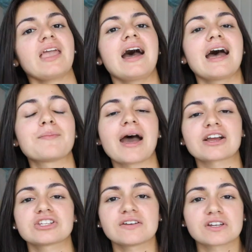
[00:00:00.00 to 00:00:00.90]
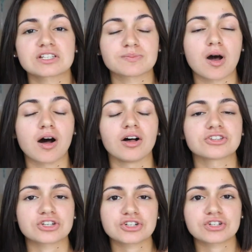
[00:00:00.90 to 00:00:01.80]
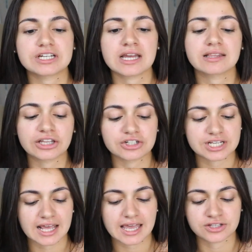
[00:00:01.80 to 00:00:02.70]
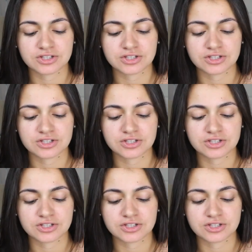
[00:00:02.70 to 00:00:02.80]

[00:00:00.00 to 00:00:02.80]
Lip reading: I'm actually having a small surgery later today,